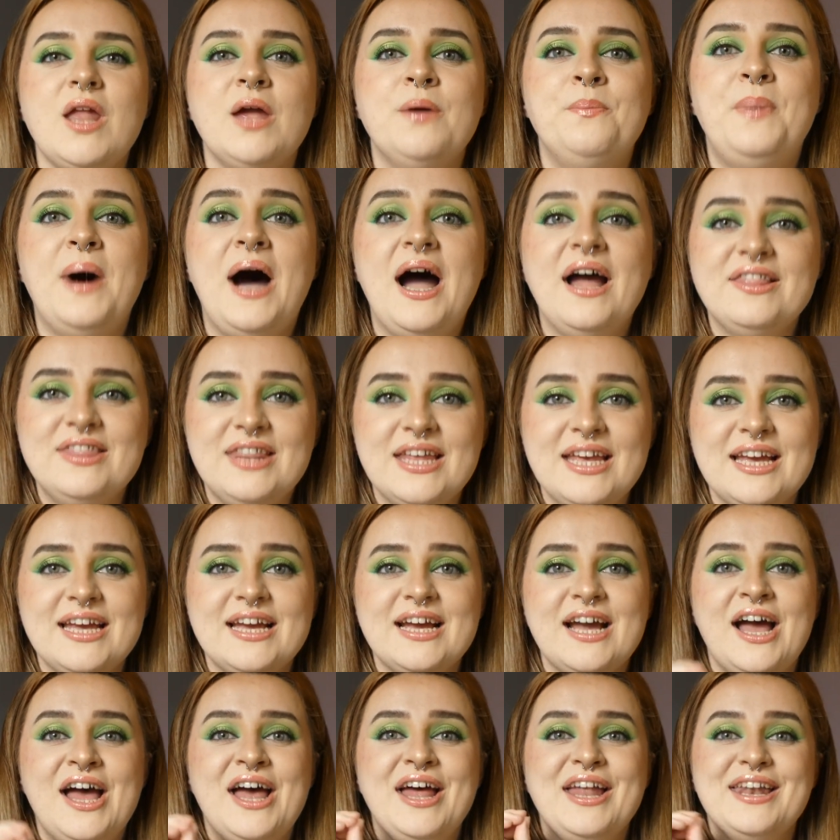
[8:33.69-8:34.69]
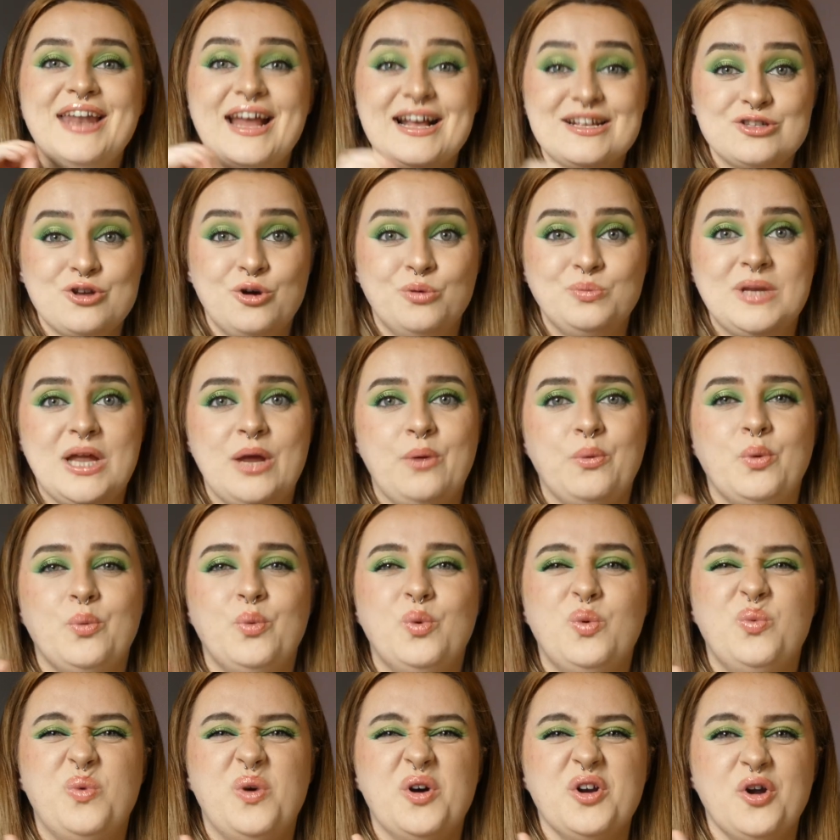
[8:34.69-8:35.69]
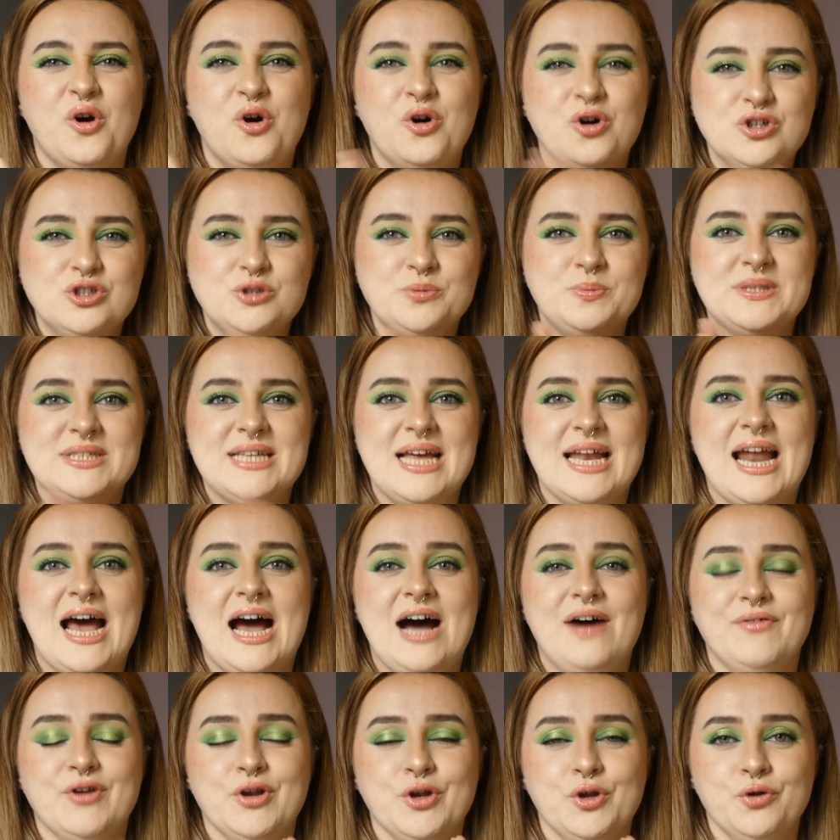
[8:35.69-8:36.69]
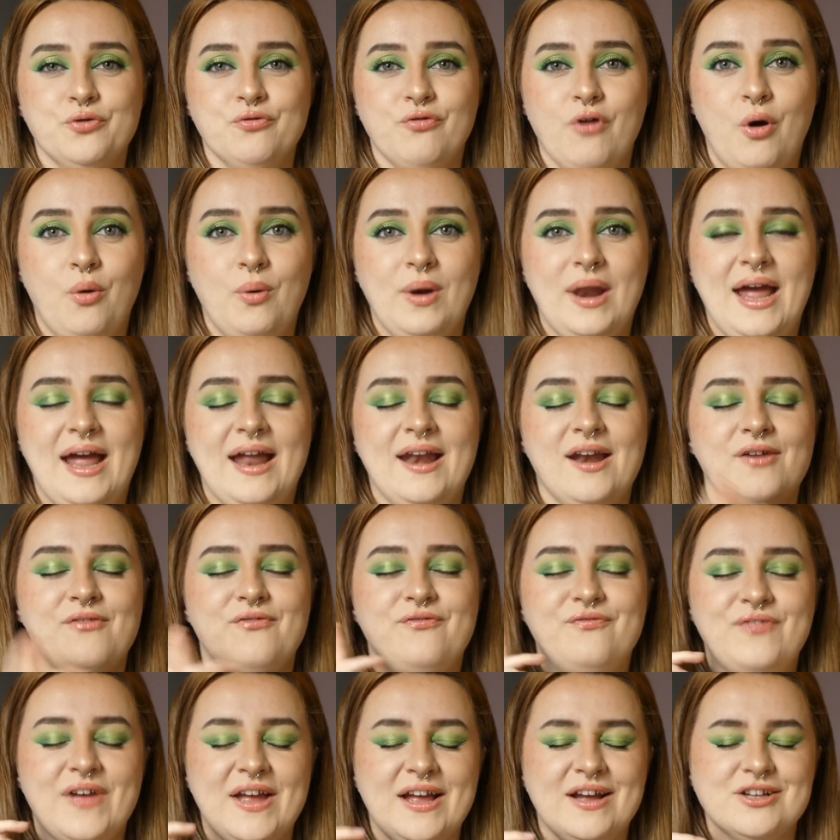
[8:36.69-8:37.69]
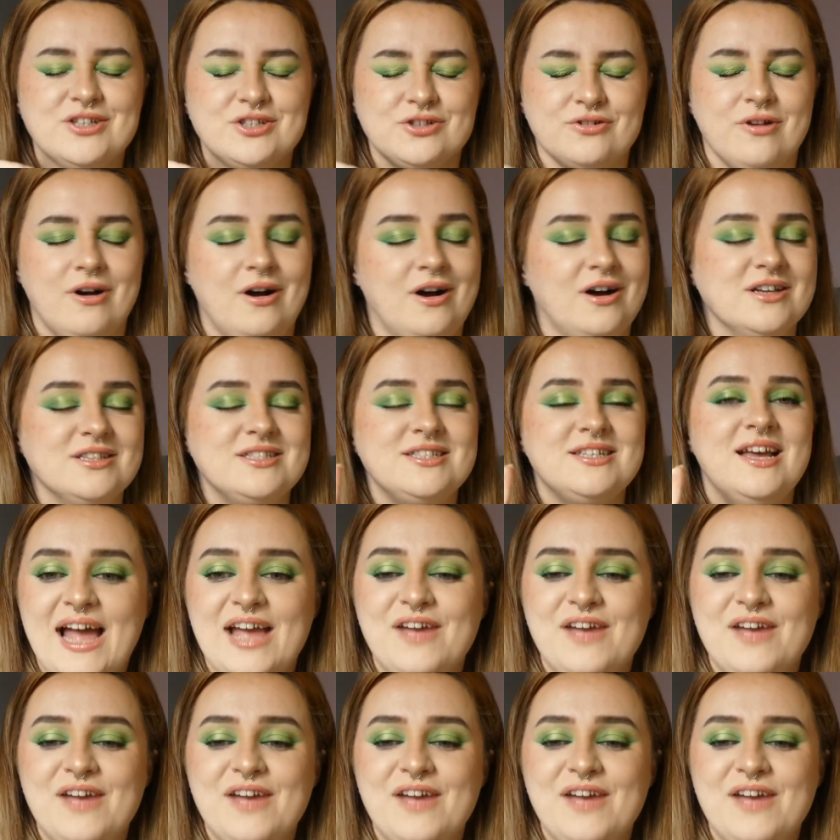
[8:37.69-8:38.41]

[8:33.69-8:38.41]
But I think next update we will 100% have a new roll in, fingers crossed.